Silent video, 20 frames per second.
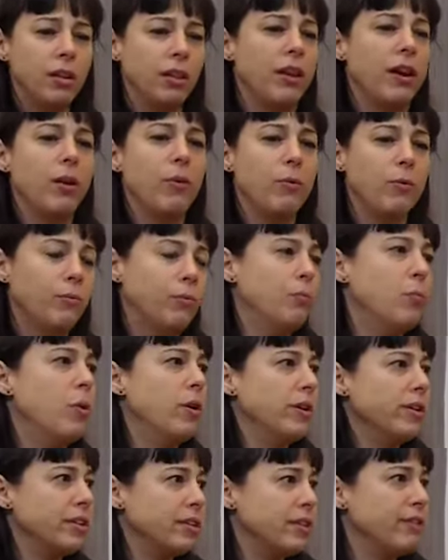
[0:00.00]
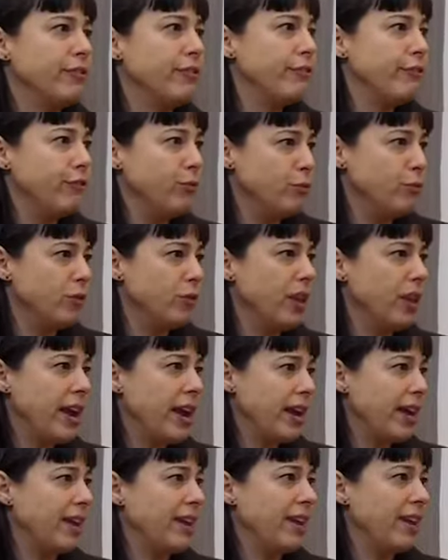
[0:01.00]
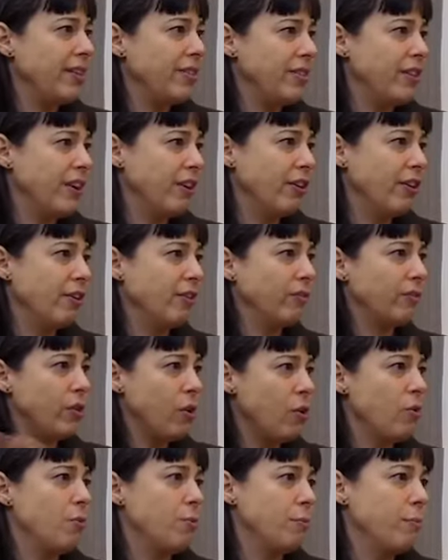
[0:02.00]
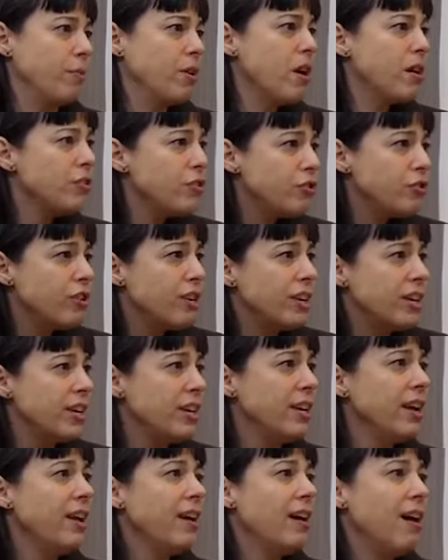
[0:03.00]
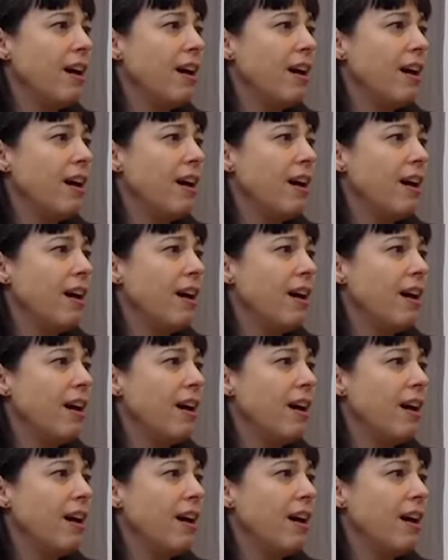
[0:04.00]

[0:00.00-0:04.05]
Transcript: like, what is the food like in their home country,